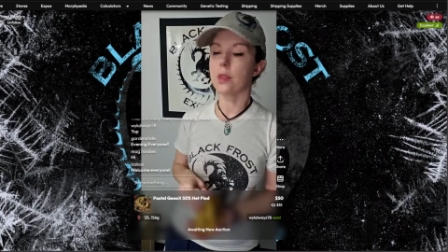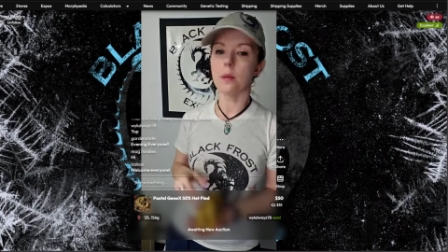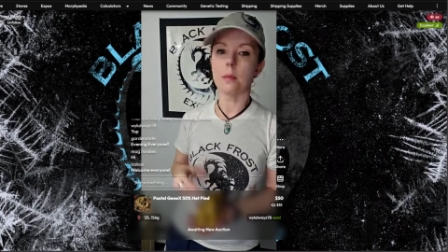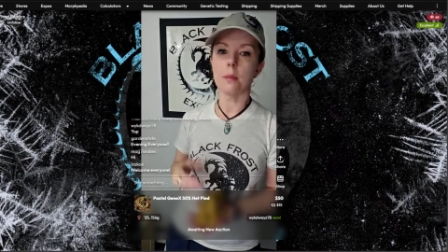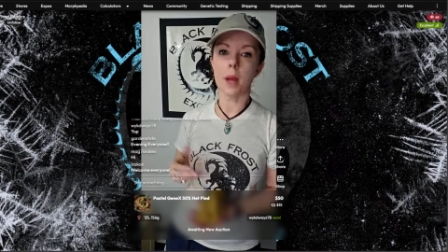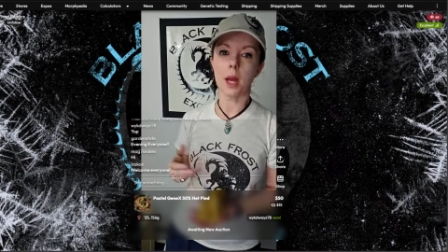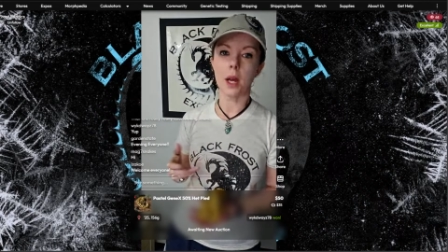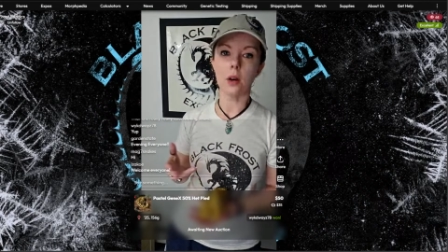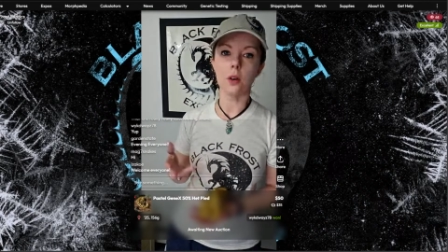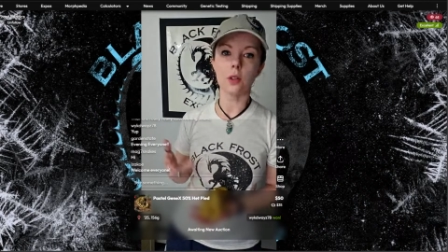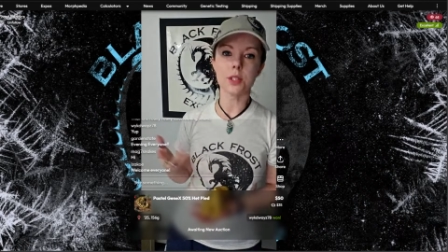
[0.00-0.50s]

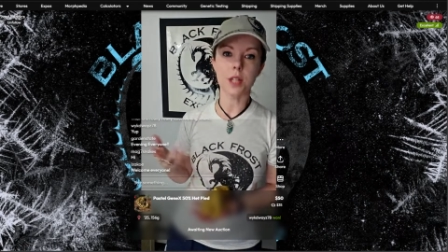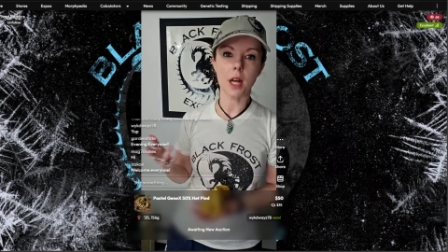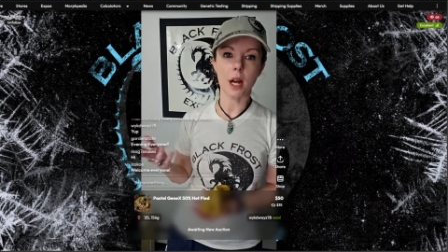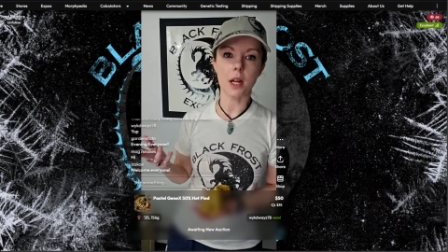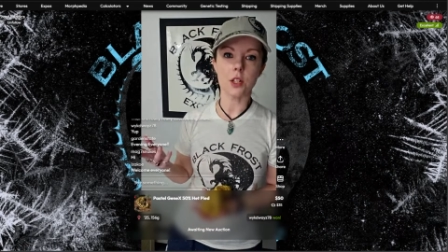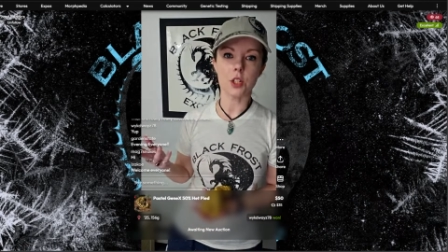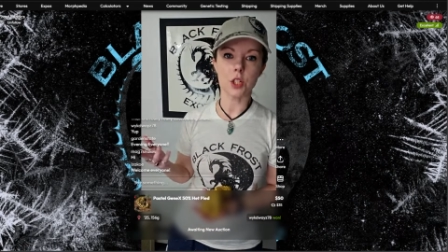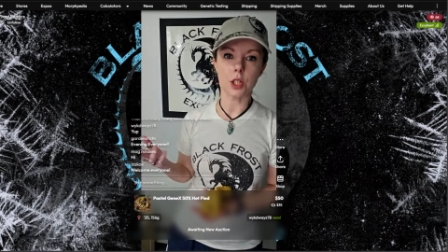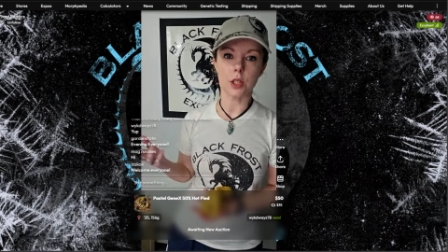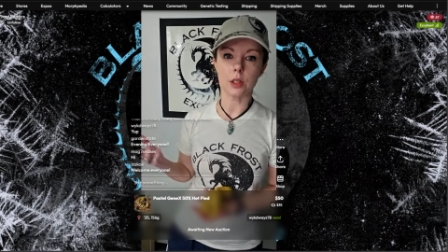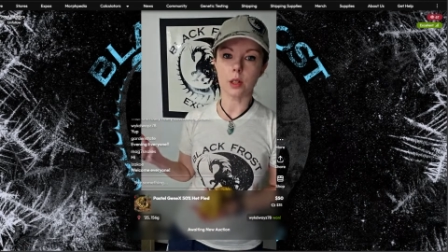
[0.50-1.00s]
male
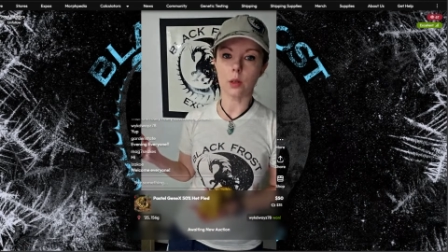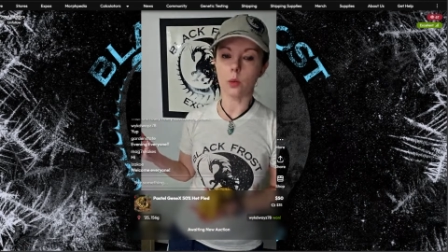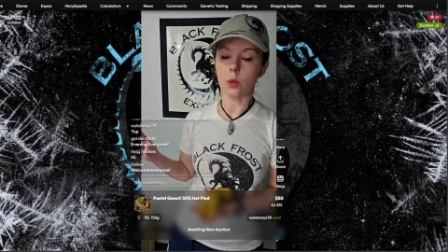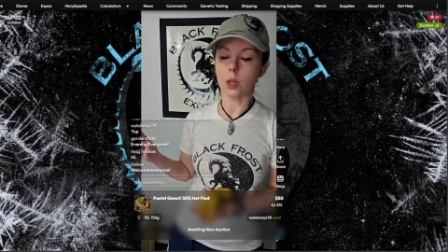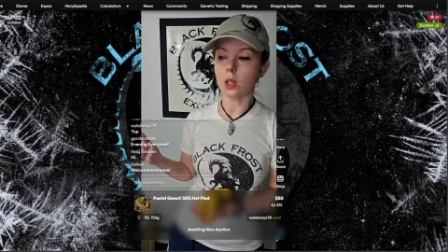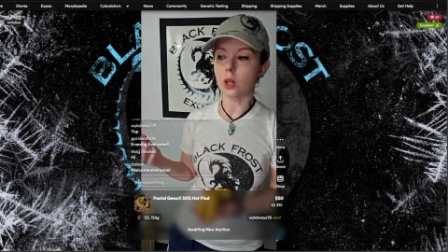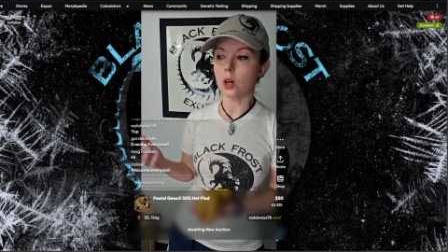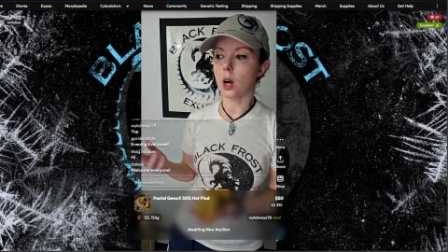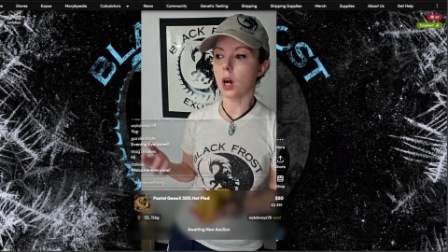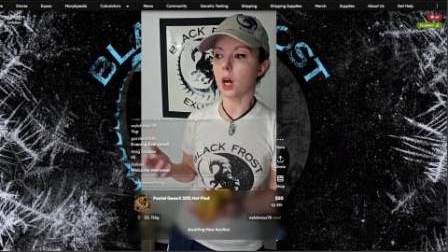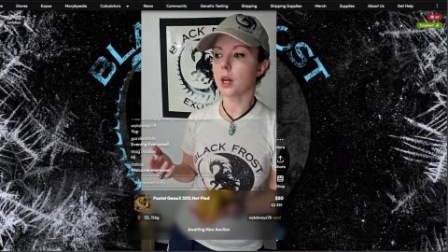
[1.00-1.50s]
Taiji that we
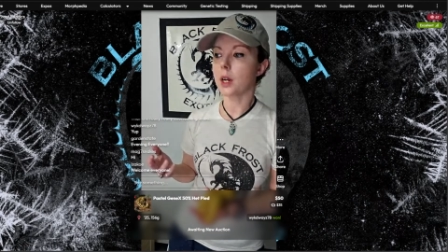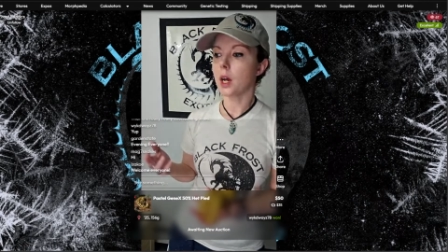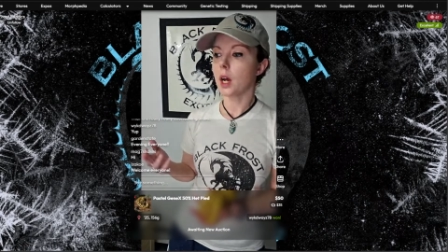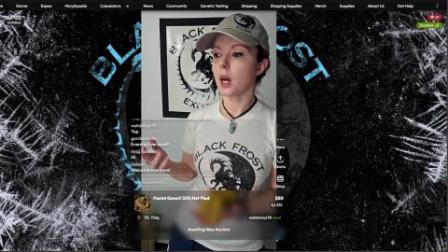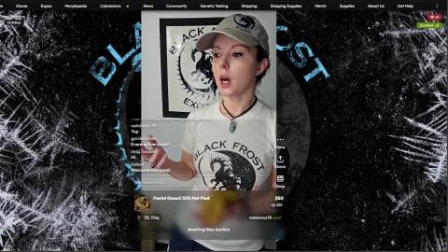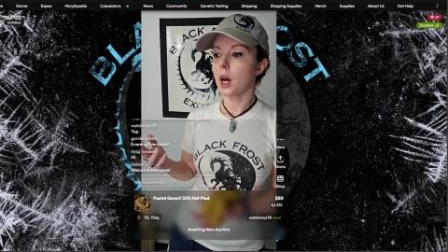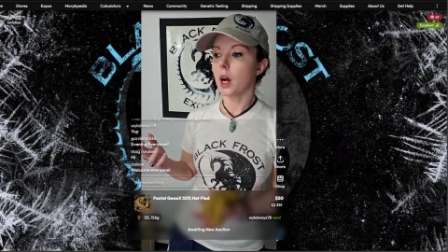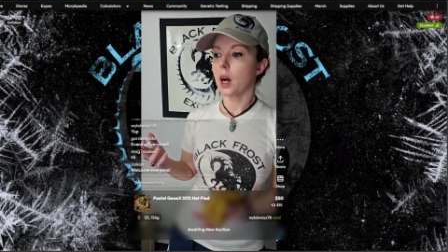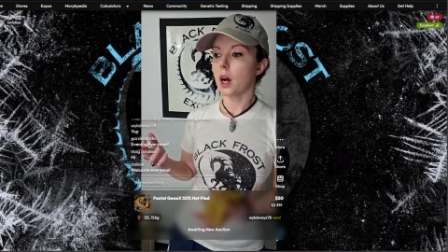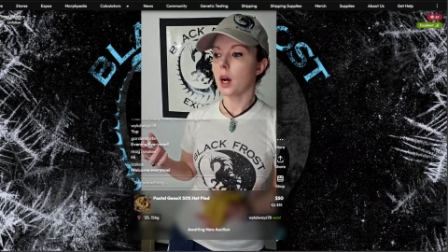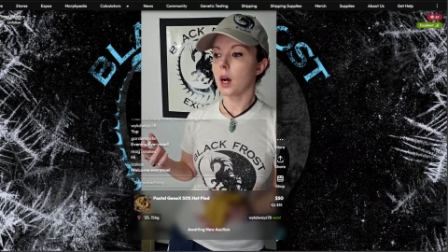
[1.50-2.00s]
got.
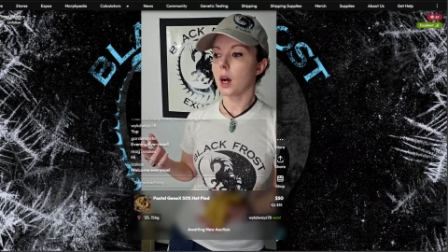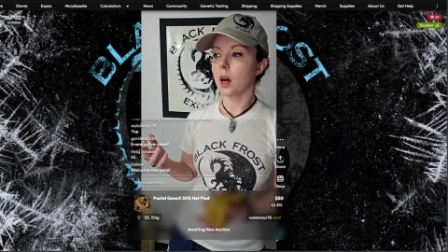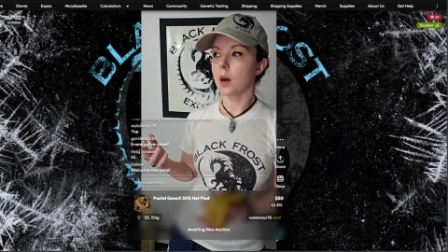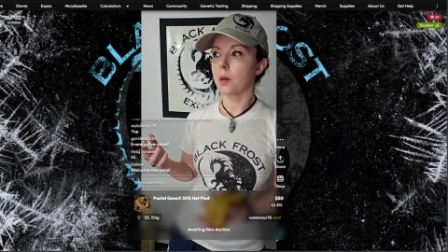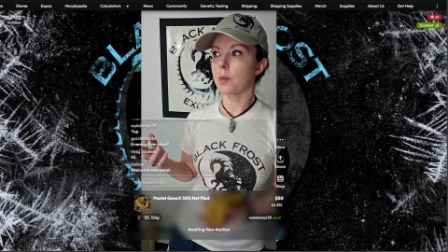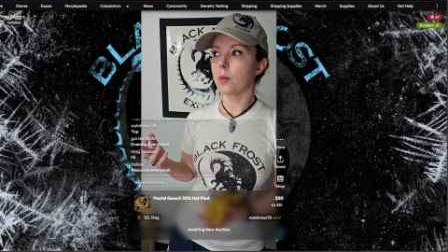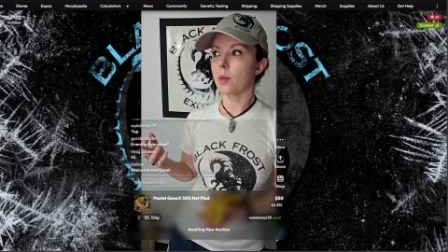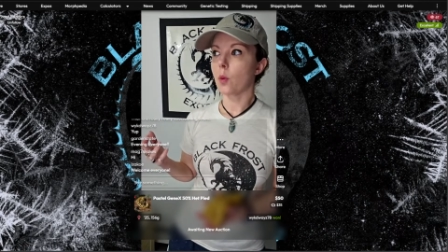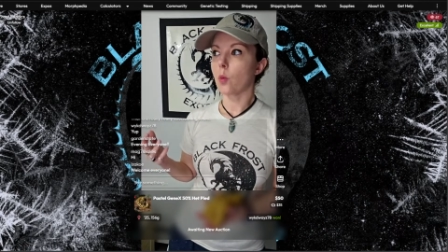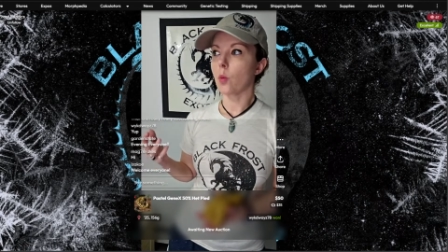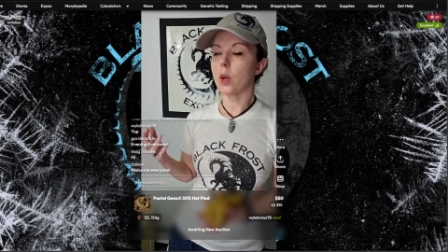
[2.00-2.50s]

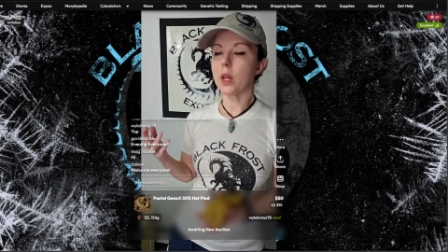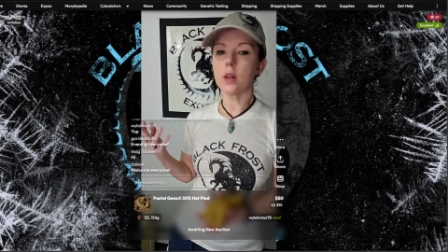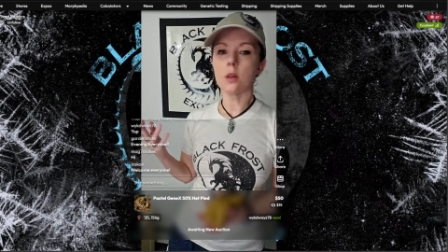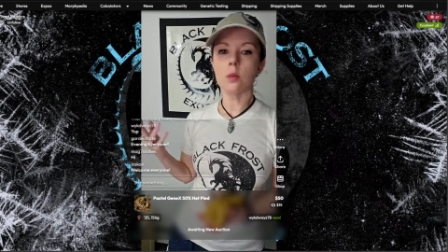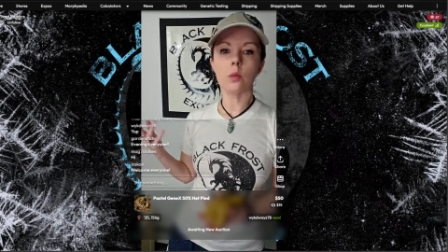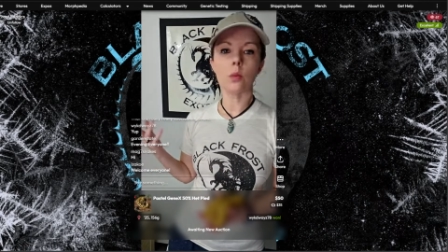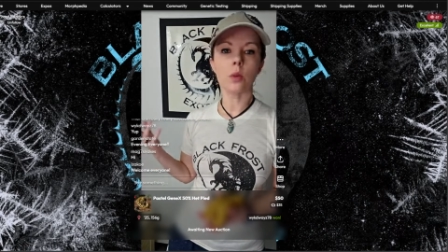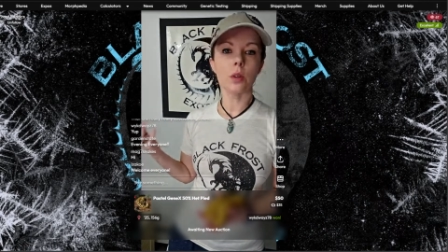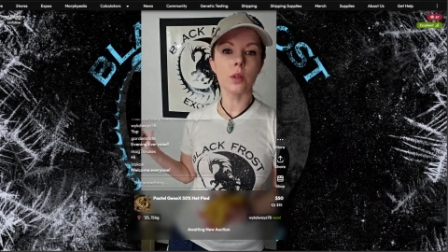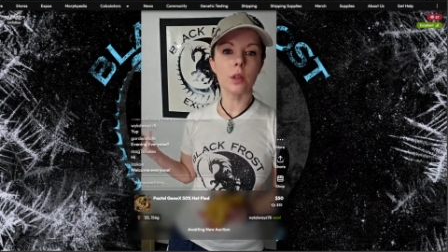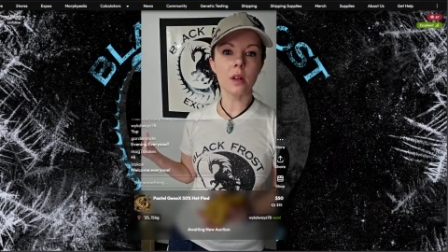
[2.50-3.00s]
We
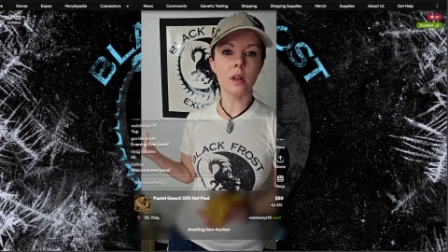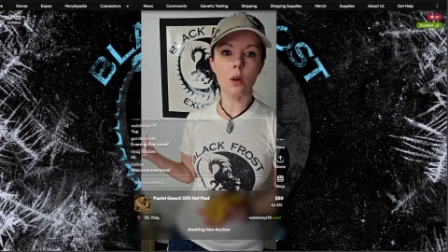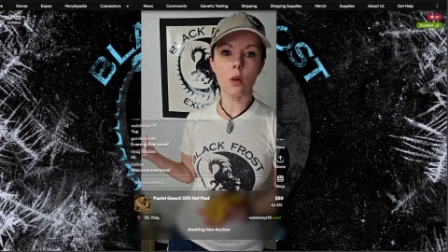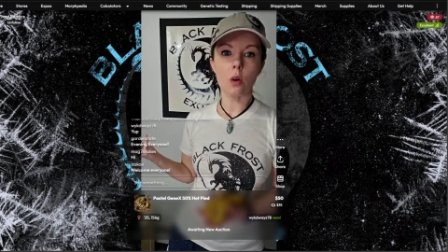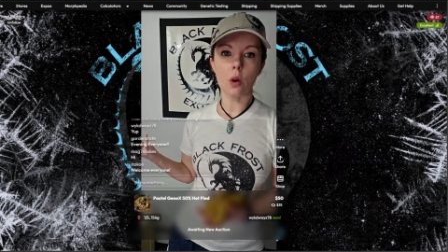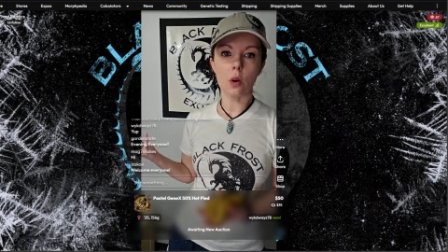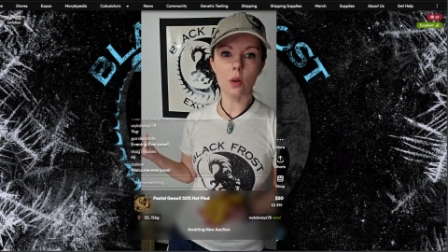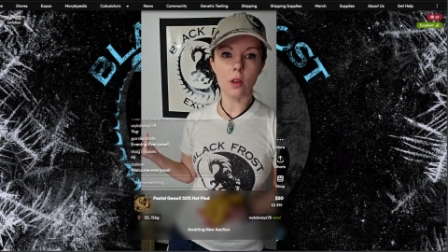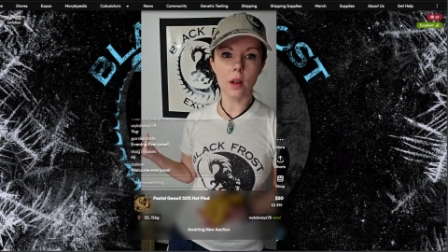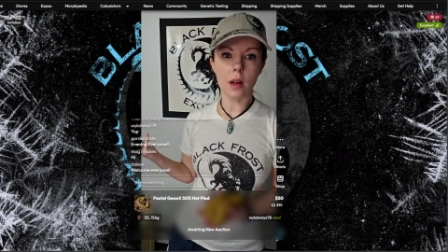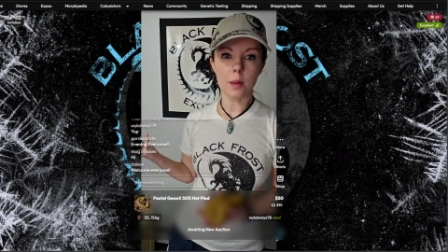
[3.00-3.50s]
didn't really know a
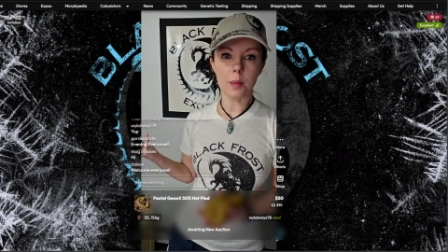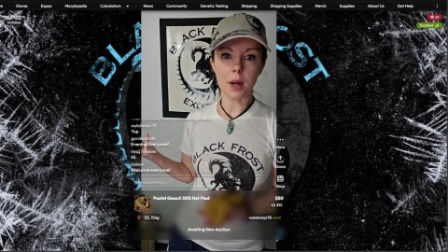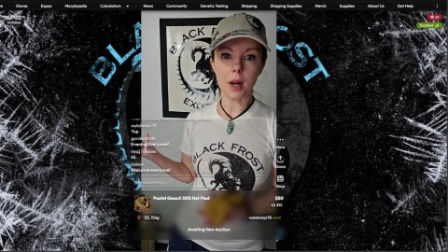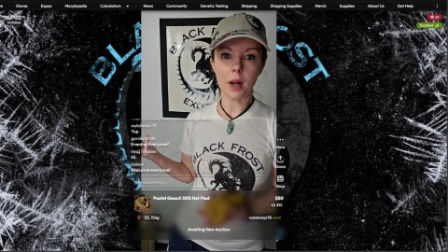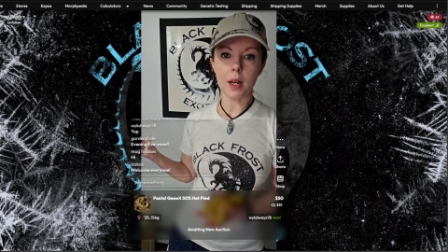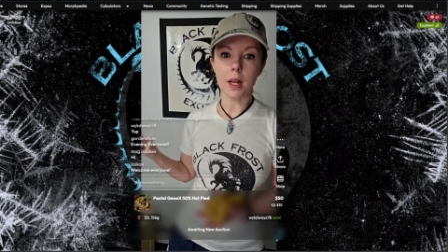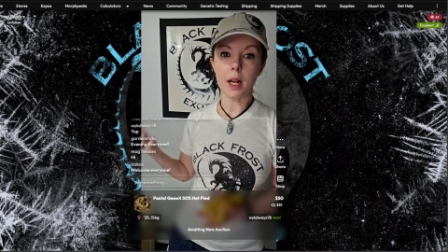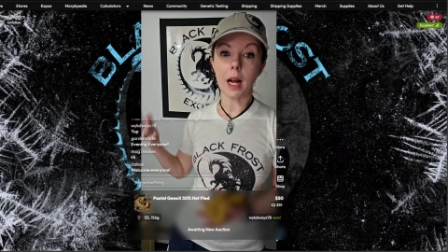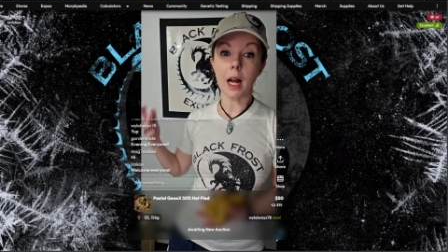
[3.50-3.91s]
whole lot about it.